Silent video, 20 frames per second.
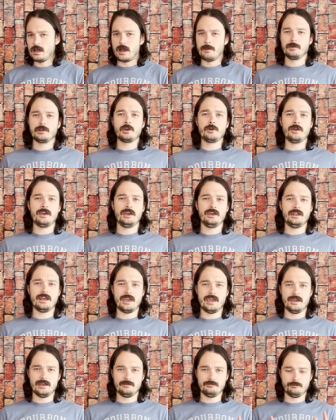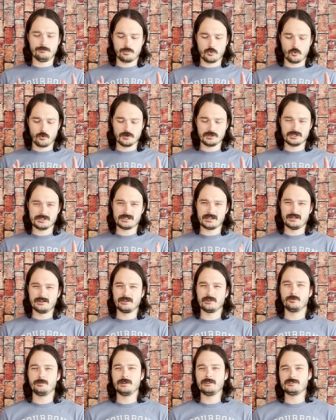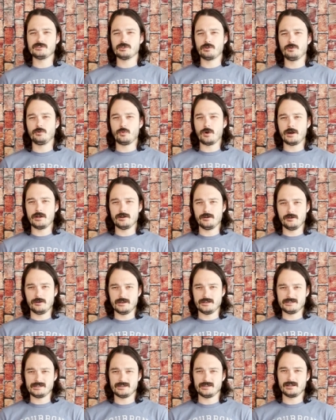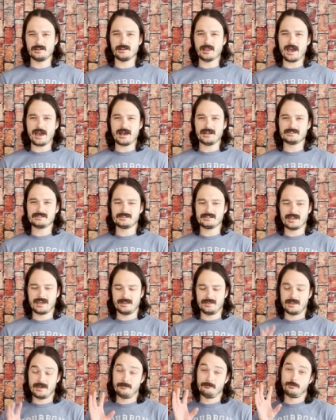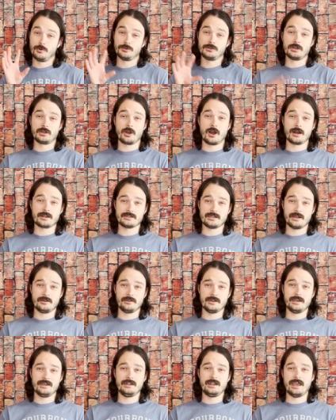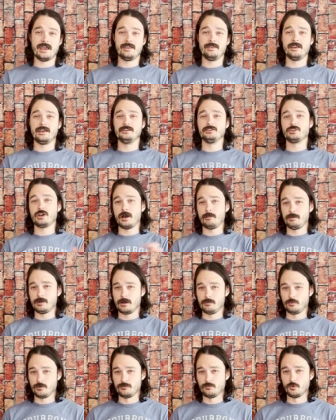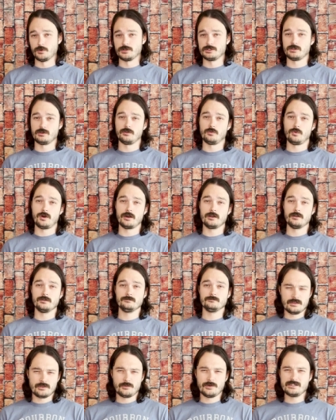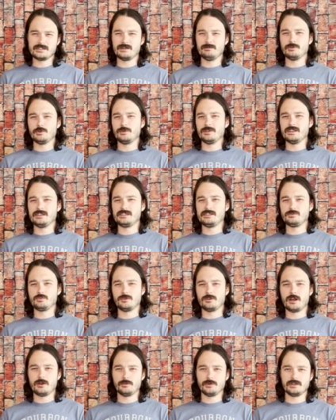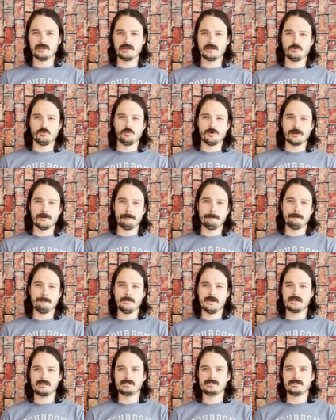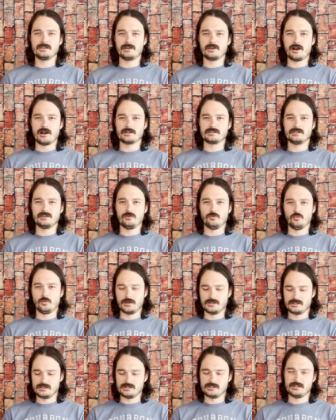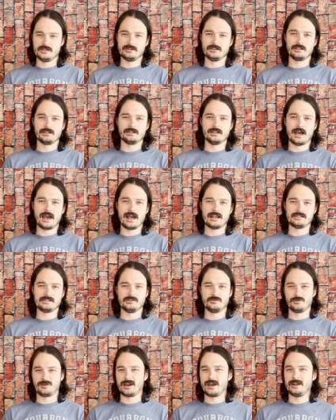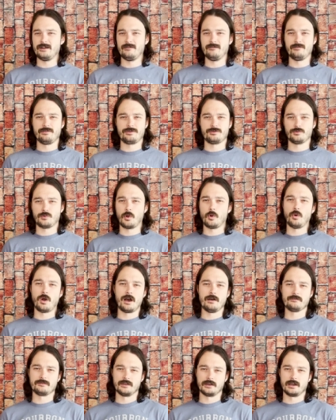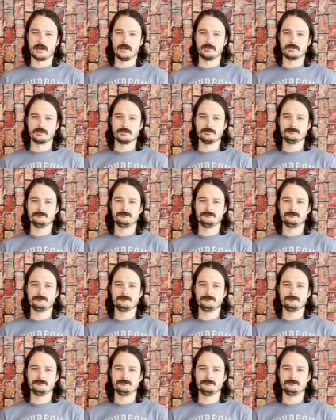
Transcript: I'm gonna go ahead and pour just a little bit of soda water into the glass and then put the cocktail in and then top it up with more soda water. The reason I'm doing this is we're not really gonna wanna mix the cocktail once it's in the glass. It'll kind of throw off the color.